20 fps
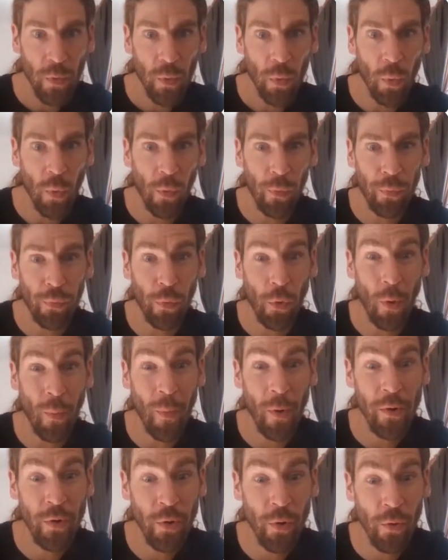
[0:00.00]
or form
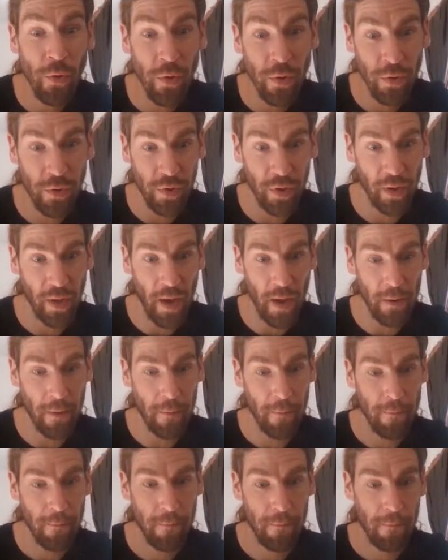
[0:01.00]
a union together.
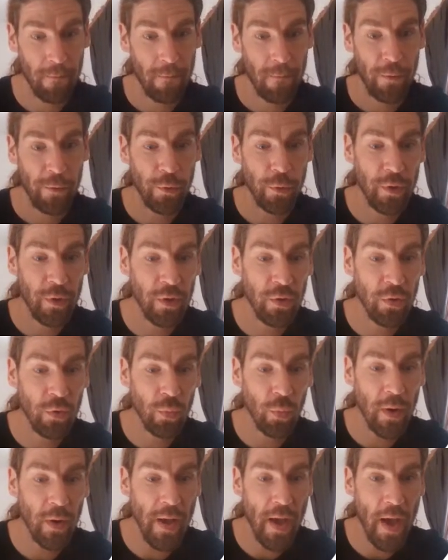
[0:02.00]
So this is
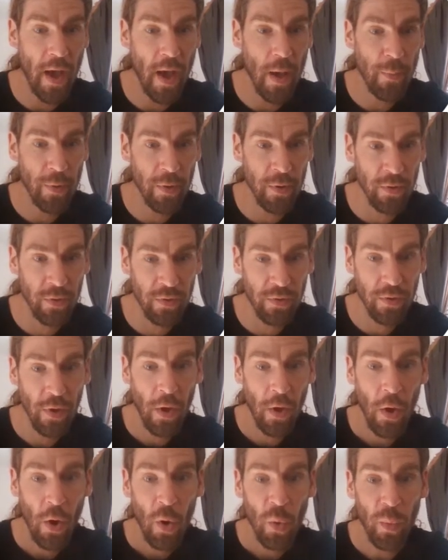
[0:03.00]
what happens
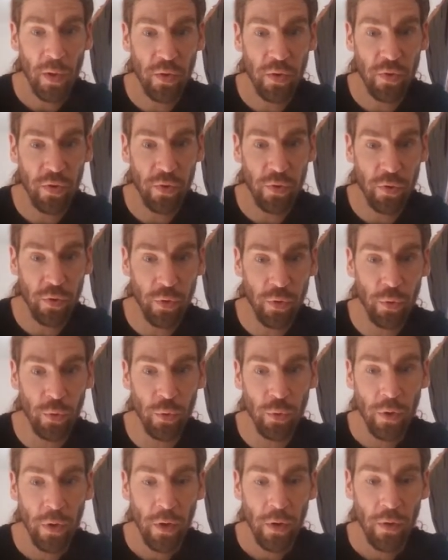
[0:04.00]
when
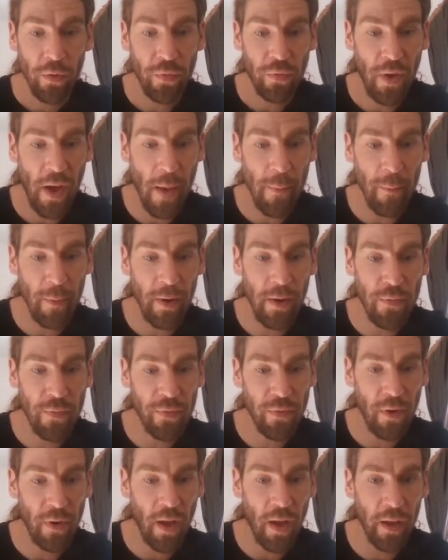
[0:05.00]
two family
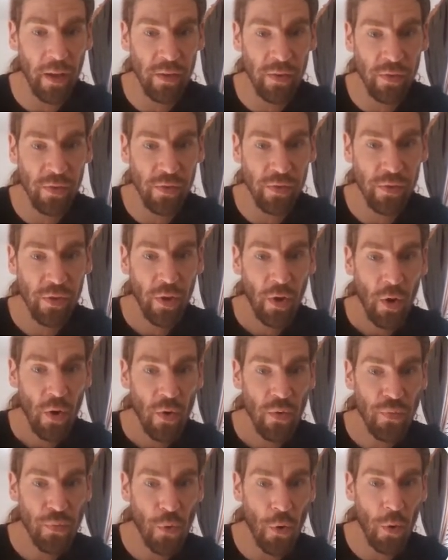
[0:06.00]
lines
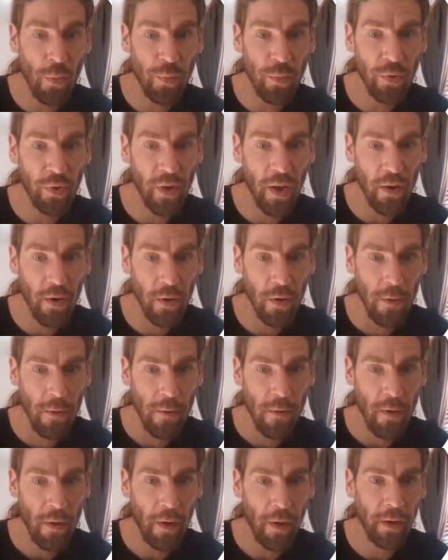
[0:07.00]
form together
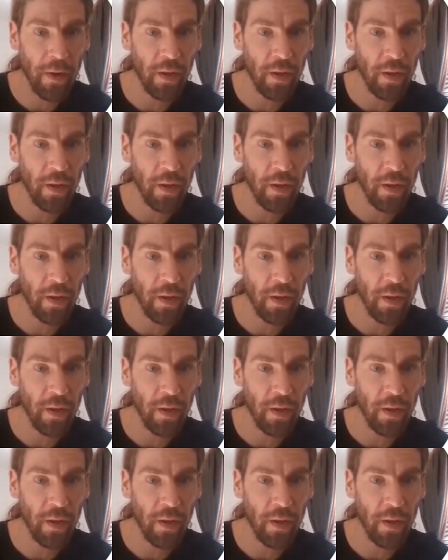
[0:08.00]
an